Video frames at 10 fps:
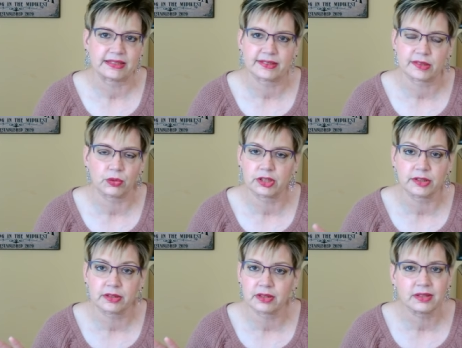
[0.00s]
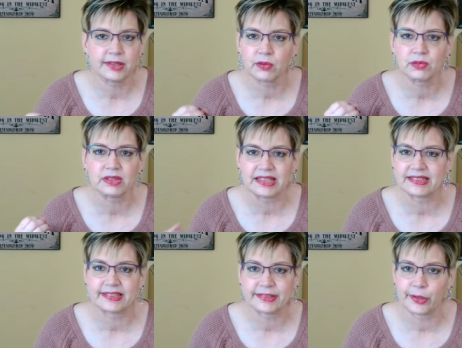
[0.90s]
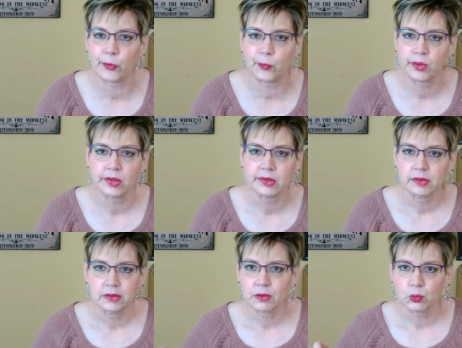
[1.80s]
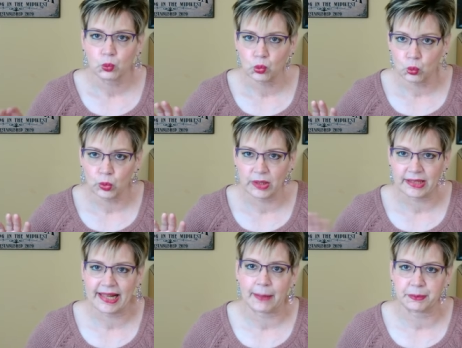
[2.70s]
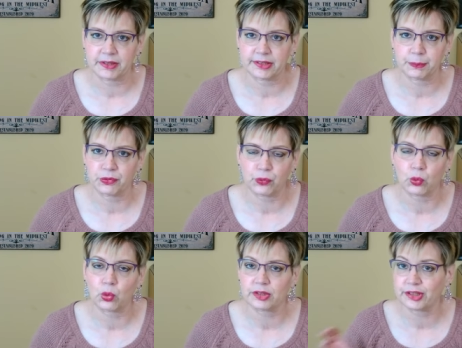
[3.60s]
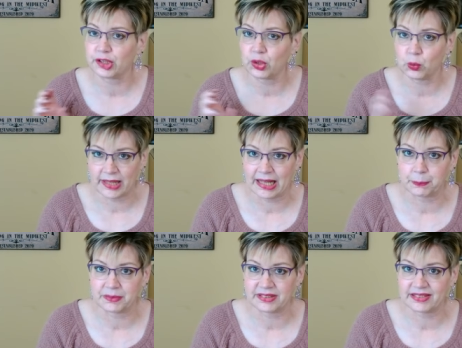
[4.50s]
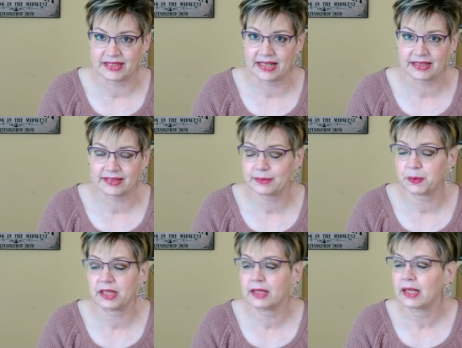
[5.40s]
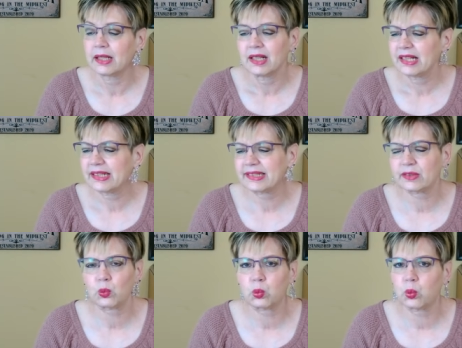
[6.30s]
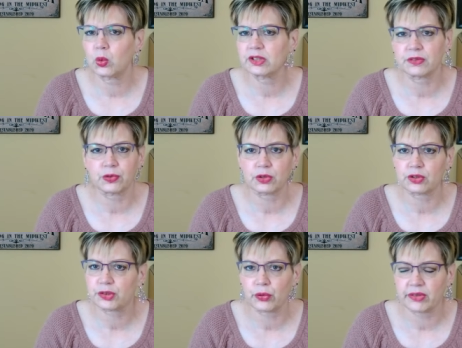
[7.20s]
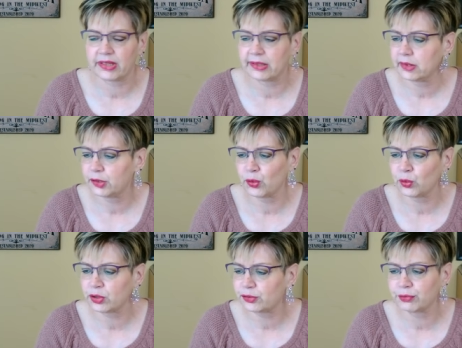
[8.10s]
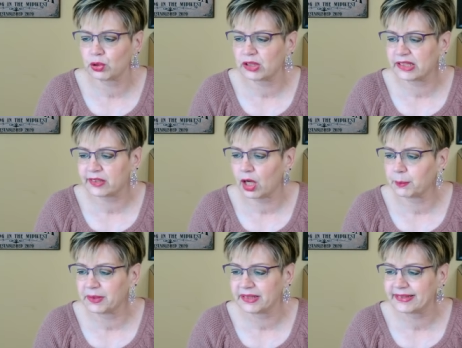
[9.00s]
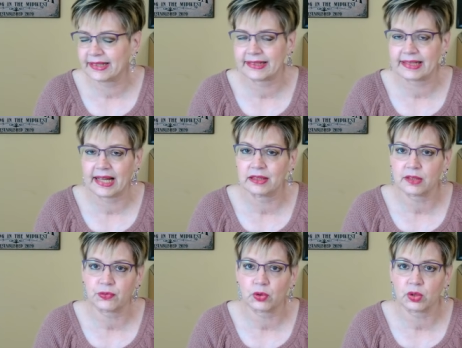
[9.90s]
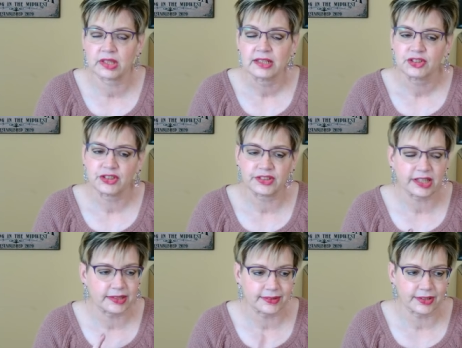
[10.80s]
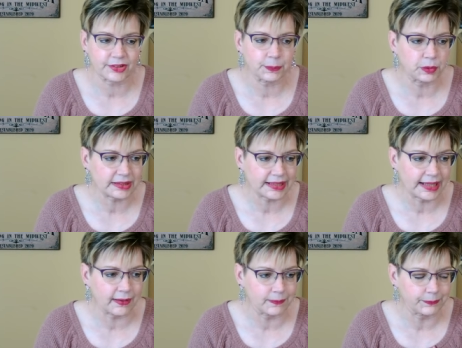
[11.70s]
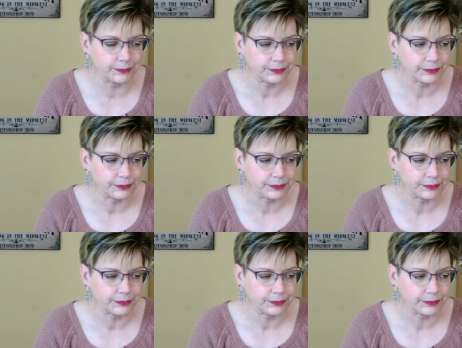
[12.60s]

so you don't need to know what happened before to know what happens next. But it's a wonderful story, yours truly, Thomas. And I look forward. She's got another book out